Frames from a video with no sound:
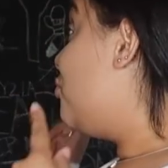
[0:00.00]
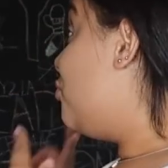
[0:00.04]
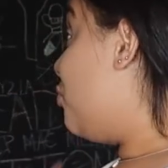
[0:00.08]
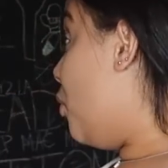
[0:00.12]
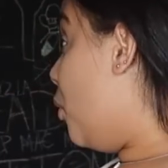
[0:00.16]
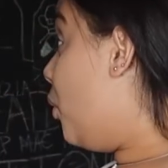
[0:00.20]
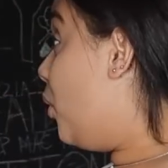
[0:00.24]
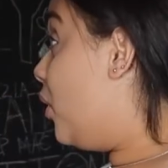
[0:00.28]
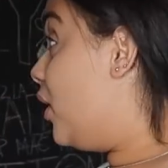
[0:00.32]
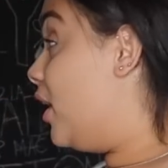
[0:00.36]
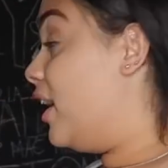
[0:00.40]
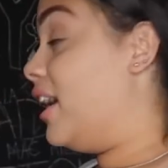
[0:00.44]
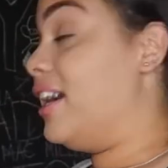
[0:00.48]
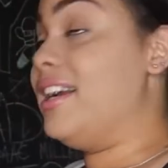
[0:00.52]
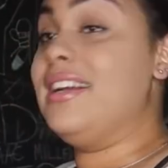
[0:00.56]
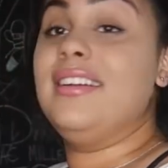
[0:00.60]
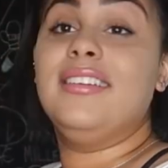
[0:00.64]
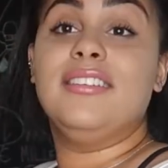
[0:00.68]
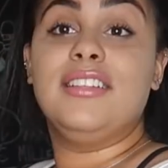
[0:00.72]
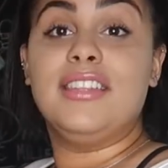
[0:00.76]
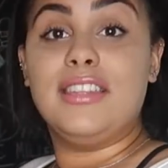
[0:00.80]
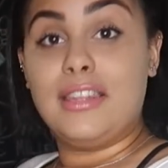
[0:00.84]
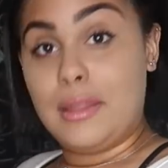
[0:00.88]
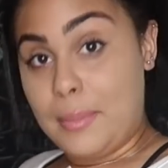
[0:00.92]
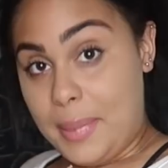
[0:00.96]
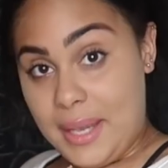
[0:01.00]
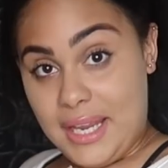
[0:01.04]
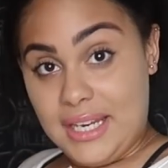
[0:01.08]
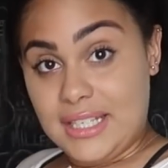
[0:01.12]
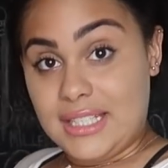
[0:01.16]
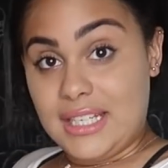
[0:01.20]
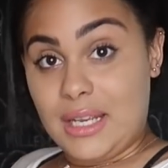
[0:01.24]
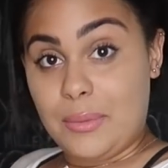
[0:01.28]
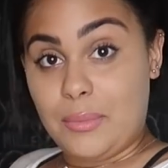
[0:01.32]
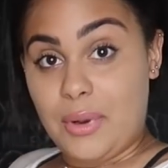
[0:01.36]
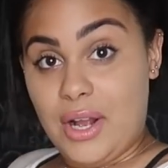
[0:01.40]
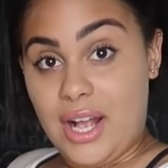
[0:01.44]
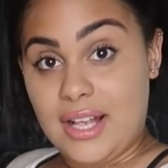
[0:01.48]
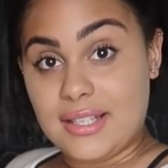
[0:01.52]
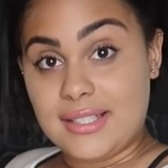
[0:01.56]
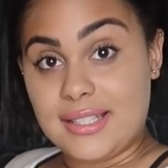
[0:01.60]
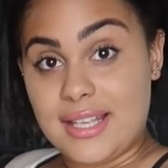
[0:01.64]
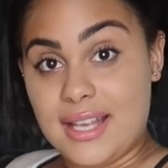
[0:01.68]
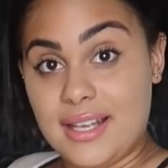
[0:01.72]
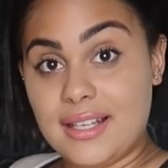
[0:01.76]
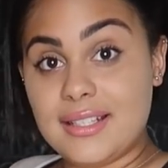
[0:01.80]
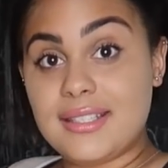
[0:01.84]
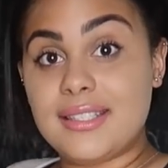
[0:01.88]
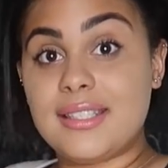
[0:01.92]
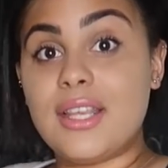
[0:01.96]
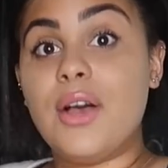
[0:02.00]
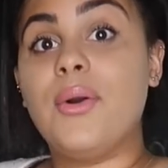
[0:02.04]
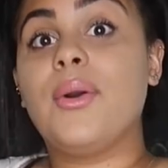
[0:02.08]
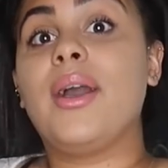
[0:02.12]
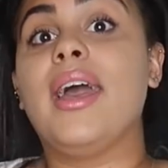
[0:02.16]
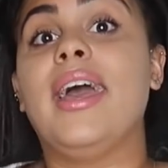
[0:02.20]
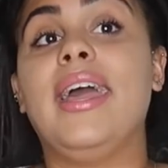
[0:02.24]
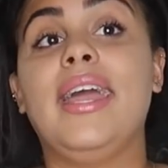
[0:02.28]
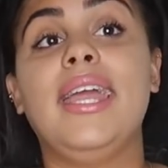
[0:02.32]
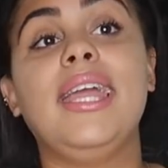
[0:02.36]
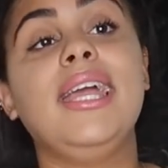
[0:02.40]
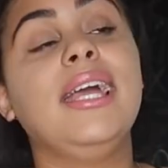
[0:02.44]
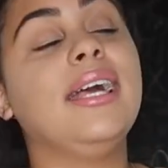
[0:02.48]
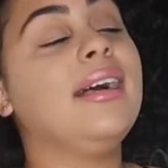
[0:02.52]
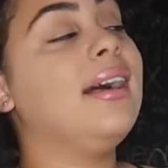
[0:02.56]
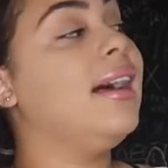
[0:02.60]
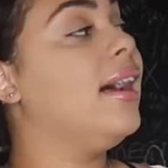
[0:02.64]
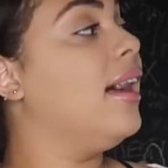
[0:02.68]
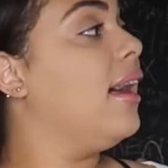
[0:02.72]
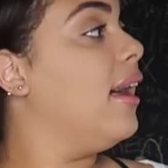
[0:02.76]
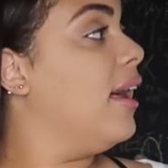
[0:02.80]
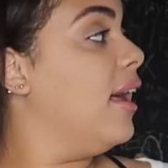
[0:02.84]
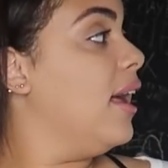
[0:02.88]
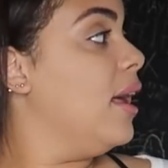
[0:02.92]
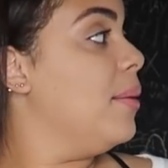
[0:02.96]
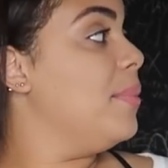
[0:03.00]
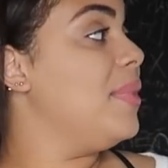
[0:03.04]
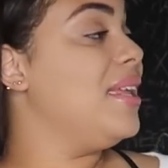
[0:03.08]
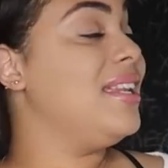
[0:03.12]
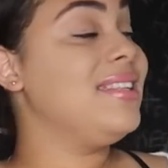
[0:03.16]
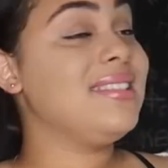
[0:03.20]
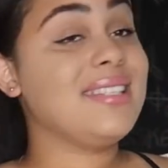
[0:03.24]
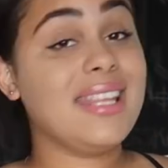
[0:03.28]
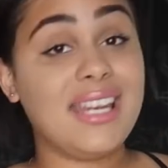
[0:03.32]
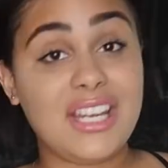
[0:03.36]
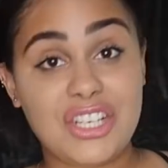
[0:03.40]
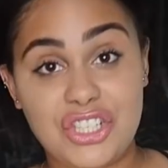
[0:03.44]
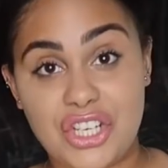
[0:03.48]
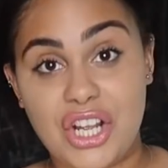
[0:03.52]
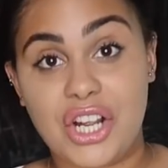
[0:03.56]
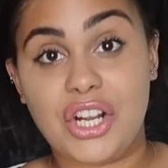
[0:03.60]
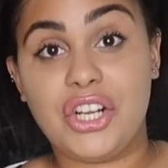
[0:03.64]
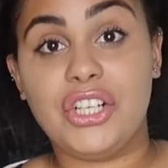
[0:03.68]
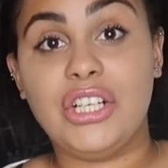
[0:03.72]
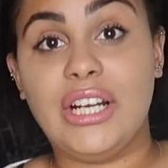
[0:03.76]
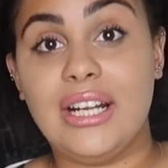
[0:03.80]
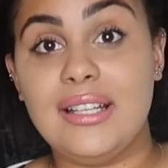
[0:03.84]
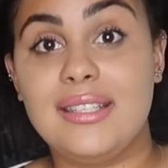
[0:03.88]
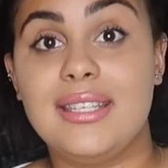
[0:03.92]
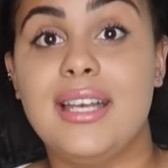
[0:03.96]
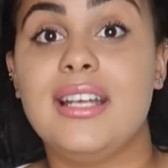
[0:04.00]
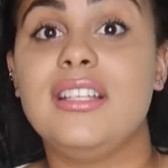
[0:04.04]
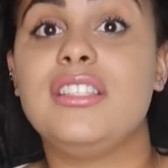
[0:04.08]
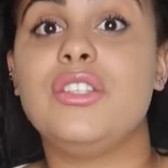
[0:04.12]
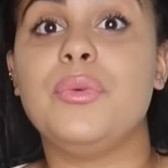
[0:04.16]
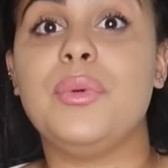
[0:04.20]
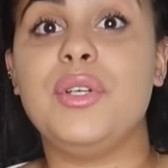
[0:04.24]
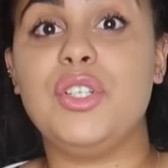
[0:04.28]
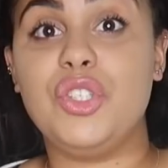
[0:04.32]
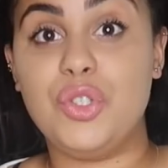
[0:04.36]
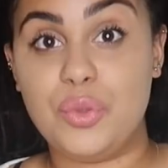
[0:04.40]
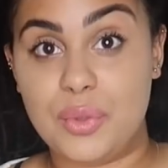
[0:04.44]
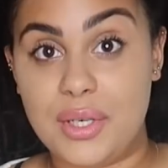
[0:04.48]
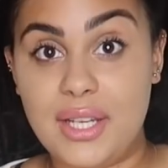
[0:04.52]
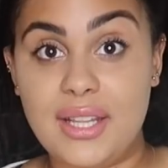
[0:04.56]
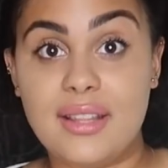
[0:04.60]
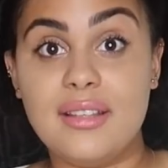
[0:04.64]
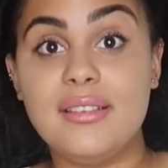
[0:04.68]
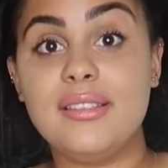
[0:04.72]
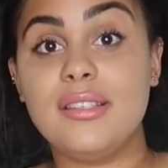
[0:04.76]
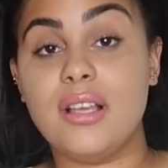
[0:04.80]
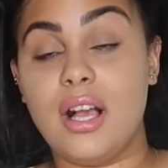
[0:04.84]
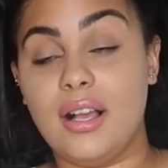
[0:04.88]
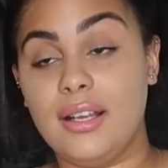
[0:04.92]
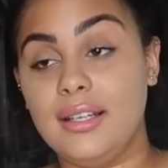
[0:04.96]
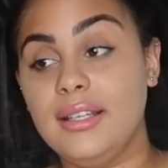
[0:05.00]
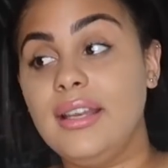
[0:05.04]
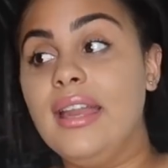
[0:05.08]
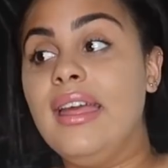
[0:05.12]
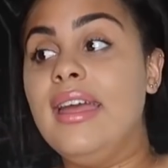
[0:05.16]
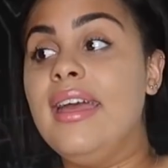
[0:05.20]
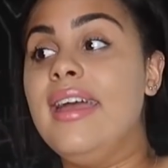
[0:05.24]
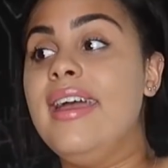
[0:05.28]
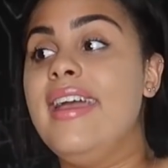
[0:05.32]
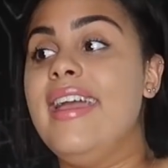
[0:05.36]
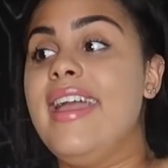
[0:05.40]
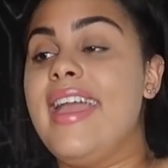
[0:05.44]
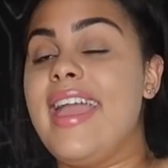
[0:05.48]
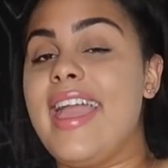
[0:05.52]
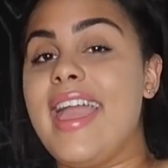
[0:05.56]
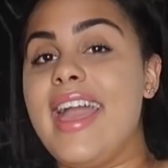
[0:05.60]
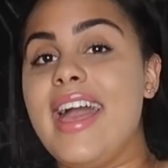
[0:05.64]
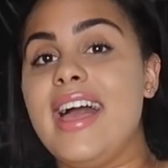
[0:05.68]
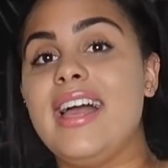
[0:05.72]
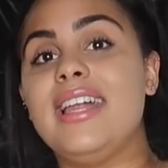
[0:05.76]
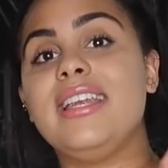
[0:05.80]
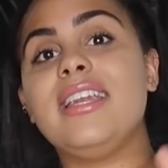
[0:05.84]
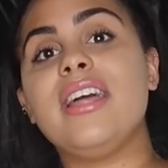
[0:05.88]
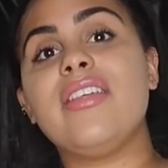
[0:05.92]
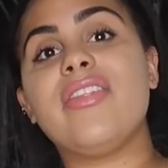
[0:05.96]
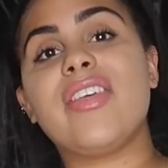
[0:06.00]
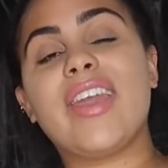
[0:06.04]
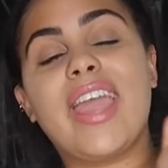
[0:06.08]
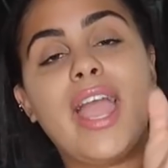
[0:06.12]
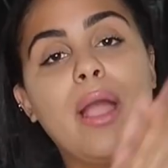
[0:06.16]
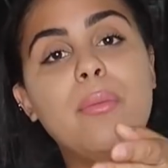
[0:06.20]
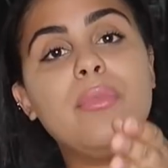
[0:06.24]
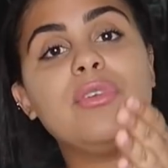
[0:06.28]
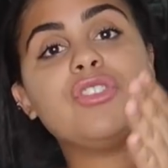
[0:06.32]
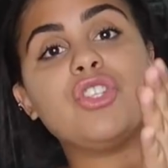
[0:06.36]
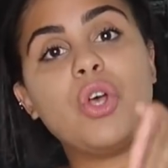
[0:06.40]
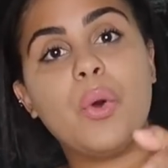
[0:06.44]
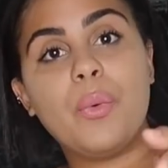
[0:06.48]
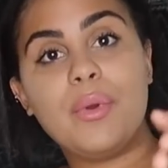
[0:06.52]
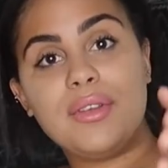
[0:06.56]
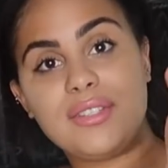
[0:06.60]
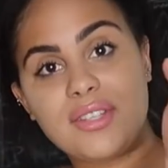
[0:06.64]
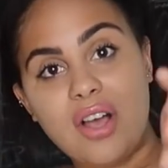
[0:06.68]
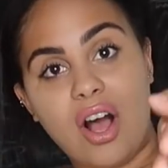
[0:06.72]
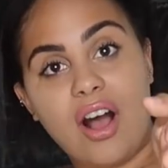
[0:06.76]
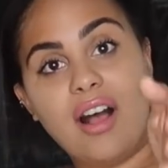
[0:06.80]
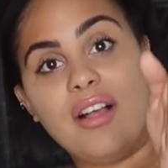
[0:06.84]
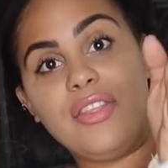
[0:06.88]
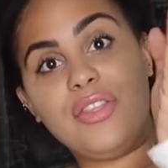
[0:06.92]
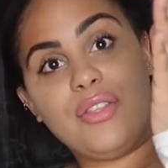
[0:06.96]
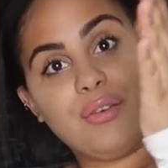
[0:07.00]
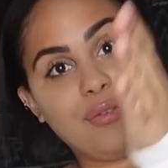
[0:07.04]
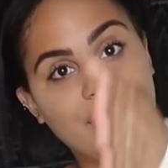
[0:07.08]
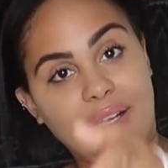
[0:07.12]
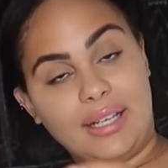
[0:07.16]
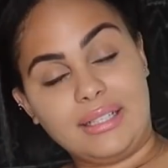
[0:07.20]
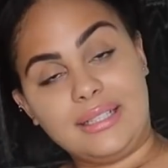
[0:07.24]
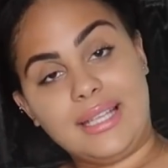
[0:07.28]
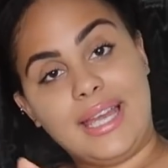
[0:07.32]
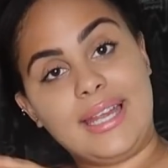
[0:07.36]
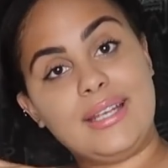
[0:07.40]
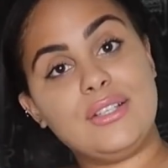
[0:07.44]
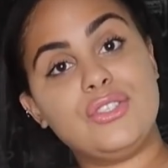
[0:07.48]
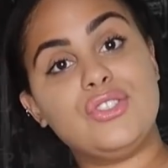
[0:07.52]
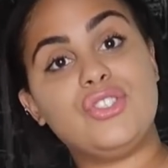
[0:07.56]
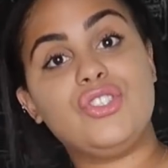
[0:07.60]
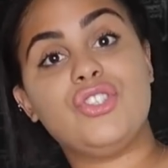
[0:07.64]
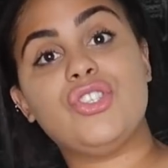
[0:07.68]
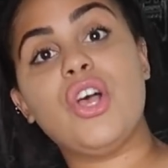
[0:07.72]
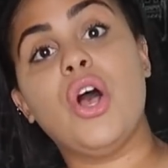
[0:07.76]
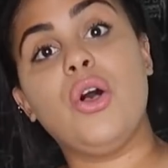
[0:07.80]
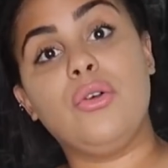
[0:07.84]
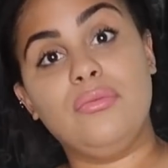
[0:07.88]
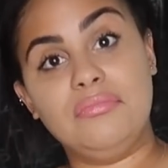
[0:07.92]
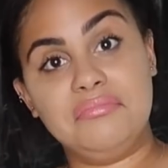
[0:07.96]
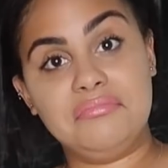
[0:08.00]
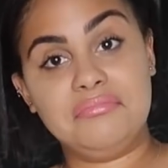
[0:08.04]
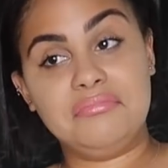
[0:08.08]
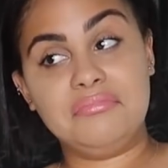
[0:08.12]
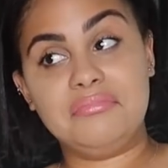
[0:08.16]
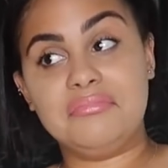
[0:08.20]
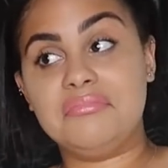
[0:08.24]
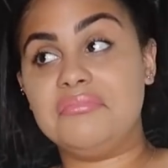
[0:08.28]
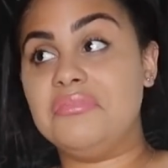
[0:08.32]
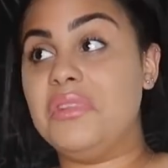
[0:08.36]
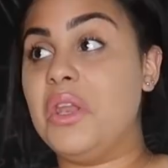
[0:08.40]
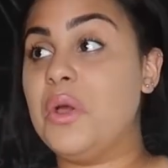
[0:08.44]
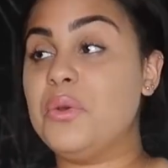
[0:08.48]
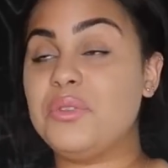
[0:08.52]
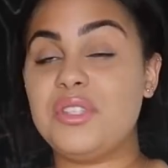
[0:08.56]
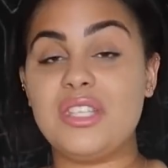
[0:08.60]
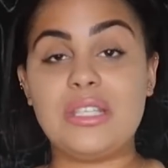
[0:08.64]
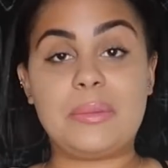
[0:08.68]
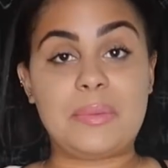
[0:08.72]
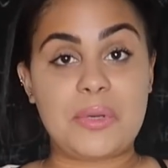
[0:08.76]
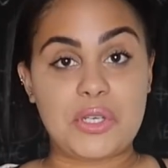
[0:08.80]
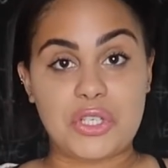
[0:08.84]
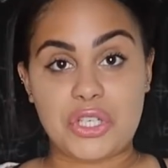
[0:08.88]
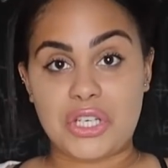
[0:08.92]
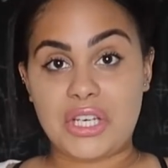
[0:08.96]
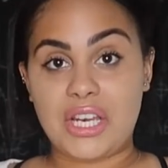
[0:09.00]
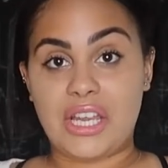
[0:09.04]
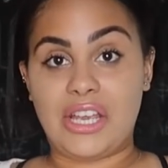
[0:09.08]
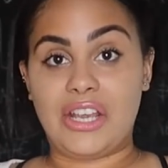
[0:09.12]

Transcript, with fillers: for the painting process, okay? Um, it is getting darker outside, so we do need this on. And the camera's always on the ring light. So no suspicion